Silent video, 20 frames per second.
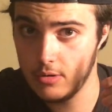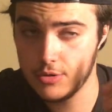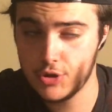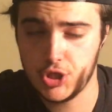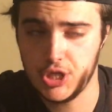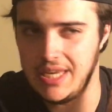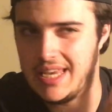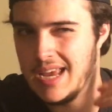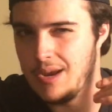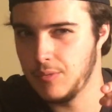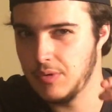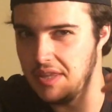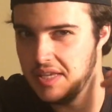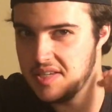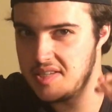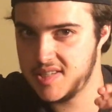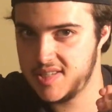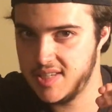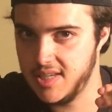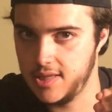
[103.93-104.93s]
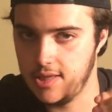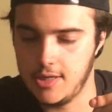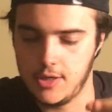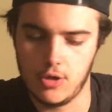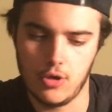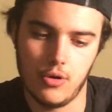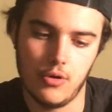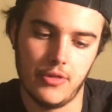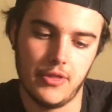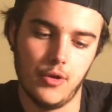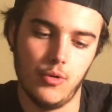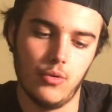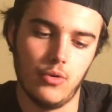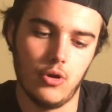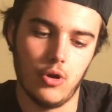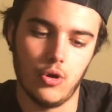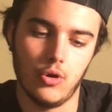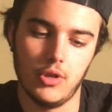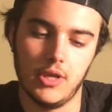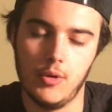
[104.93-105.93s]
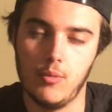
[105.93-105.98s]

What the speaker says: She can't really seal it early,